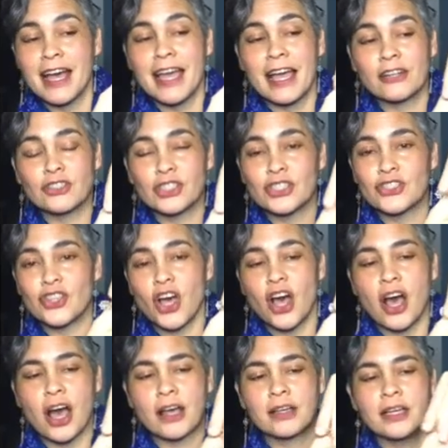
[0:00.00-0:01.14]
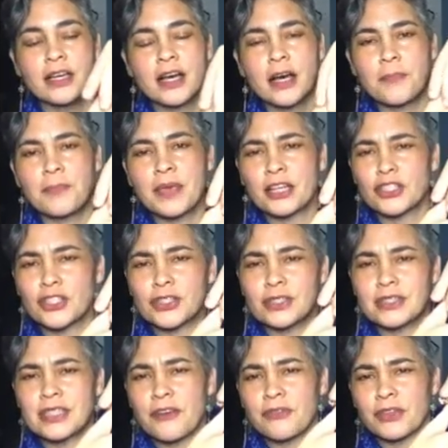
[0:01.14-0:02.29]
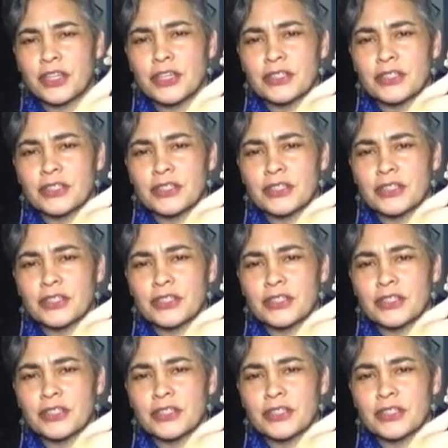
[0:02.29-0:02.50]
I actually saw a picture several